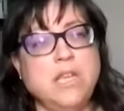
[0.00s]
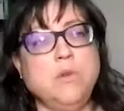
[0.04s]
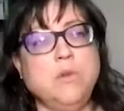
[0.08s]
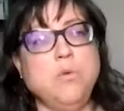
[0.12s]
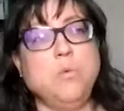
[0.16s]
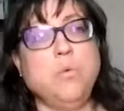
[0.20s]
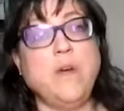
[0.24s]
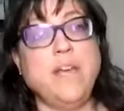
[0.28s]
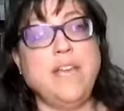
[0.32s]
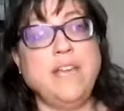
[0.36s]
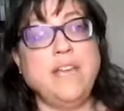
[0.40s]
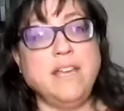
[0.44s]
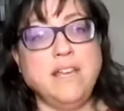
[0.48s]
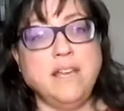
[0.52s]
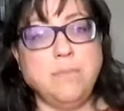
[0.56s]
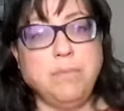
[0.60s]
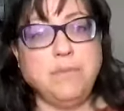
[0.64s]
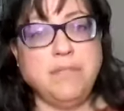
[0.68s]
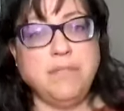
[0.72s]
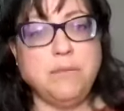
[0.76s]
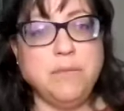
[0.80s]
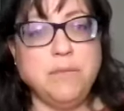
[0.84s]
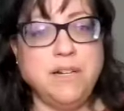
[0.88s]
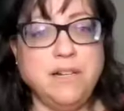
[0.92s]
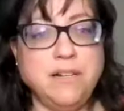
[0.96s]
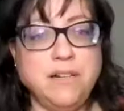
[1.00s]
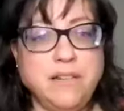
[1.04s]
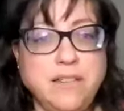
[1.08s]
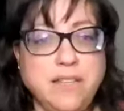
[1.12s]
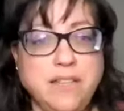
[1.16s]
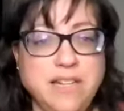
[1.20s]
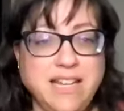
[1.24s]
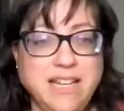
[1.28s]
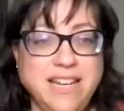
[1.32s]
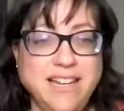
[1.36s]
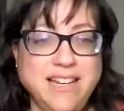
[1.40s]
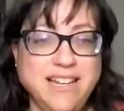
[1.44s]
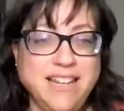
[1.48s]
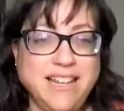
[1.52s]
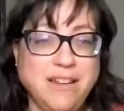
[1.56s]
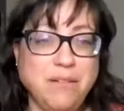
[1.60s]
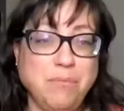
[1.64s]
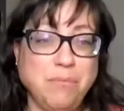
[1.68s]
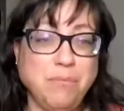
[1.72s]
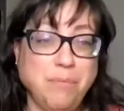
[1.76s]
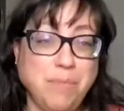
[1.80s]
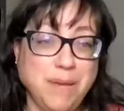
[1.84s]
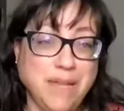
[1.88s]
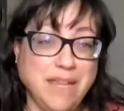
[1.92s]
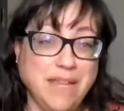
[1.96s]
Waking up in the middle of the night can
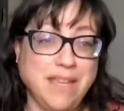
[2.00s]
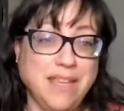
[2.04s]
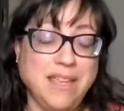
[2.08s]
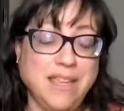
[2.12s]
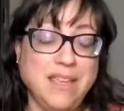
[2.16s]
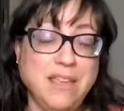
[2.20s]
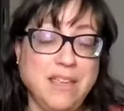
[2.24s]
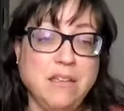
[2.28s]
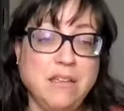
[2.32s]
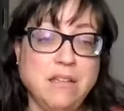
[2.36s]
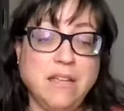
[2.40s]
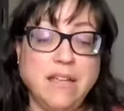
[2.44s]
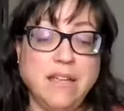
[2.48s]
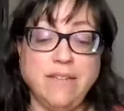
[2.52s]
be,